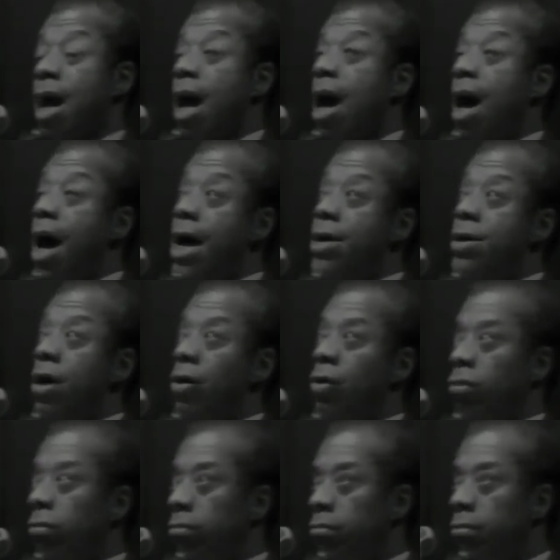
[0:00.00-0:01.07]
I know
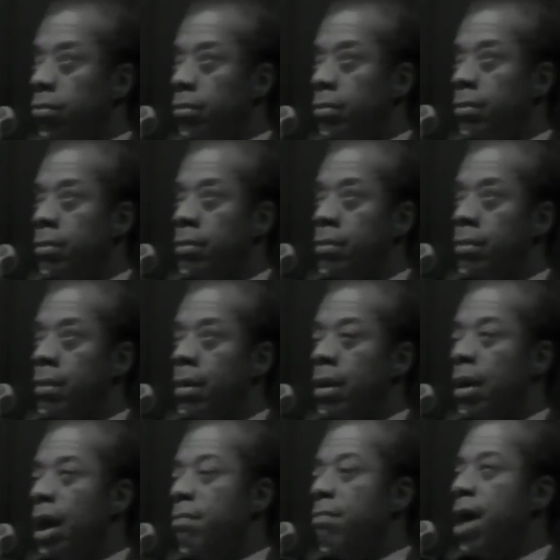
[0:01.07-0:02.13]

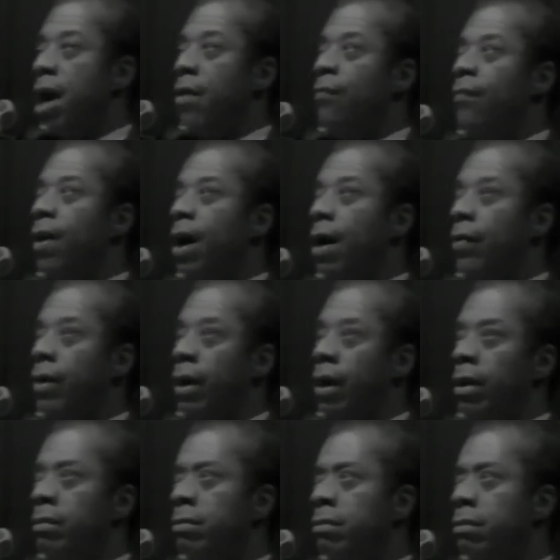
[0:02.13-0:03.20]
that my
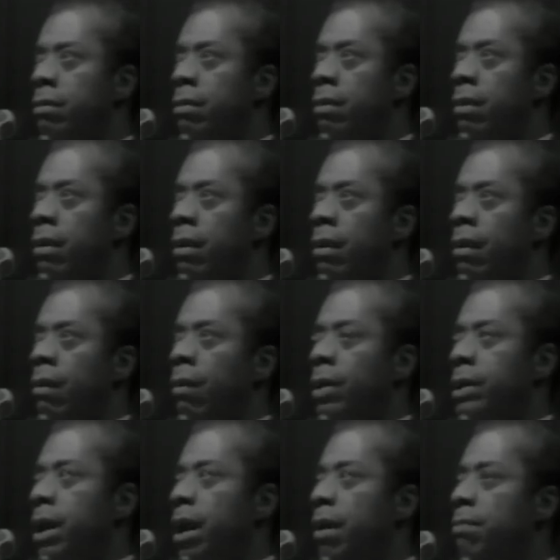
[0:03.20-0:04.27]
father
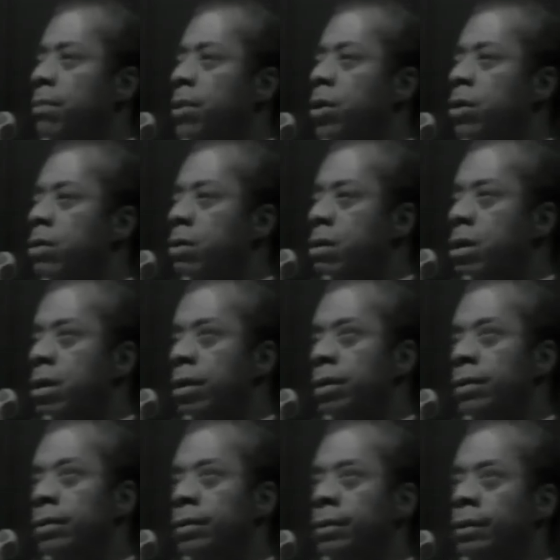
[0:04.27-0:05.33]
was not a mule
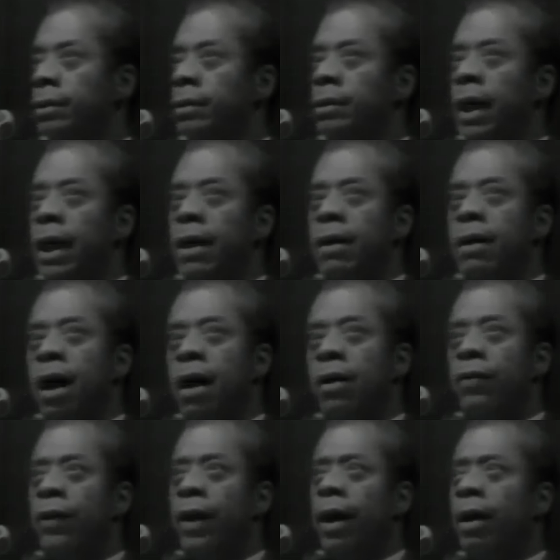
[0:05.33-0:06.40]
and not a
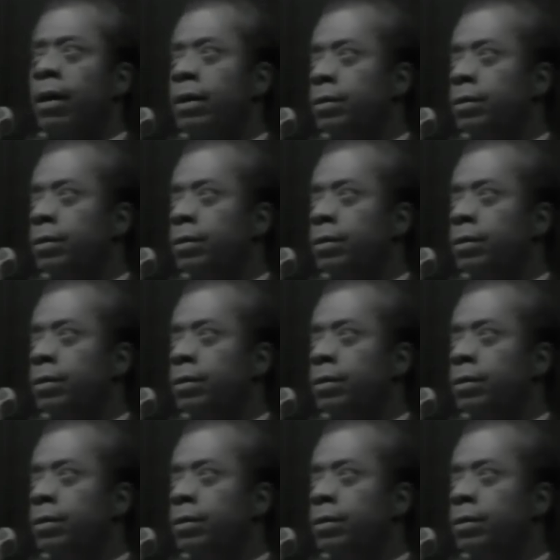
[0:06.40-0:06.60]
thing,